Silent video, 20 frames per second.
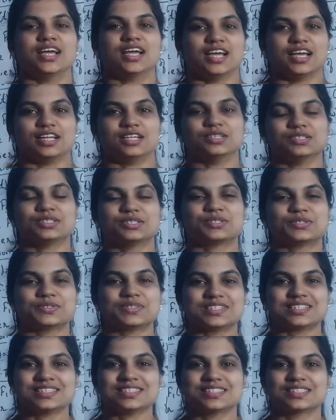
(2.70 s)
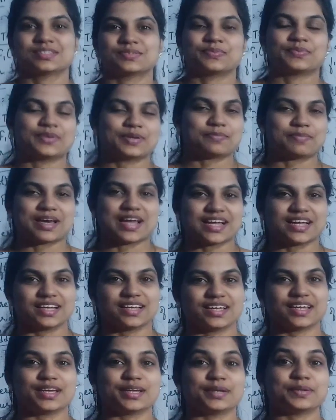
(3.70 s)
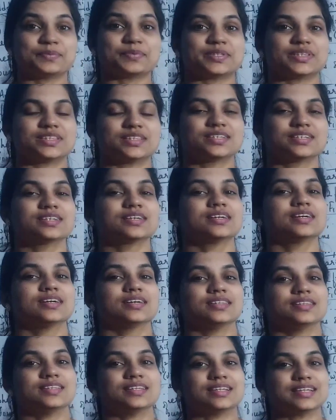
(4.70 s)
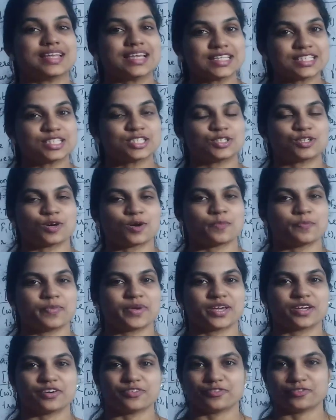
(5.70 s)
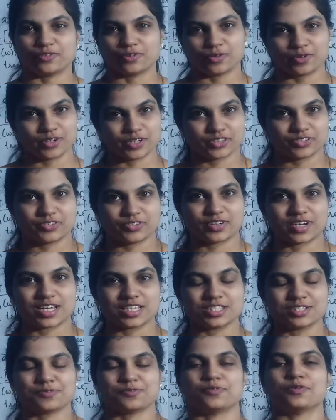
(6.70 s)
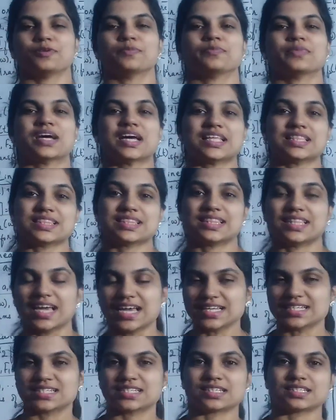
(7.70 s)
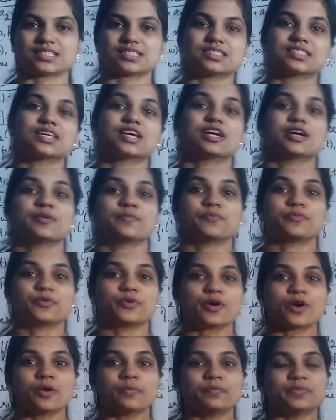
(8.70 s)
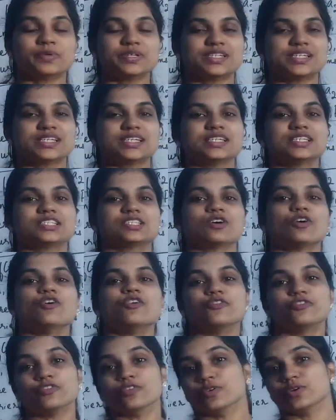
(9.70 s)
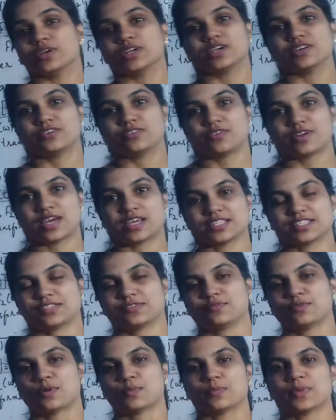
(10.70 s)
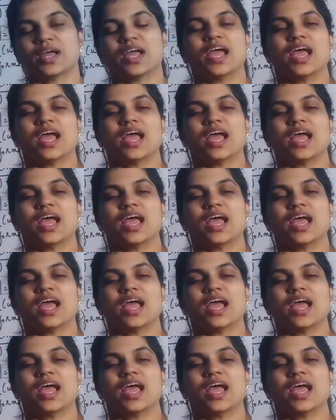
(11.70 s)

Hello students, we are back again with the next topic of Fourier transform, and that is properties of Fourier transform.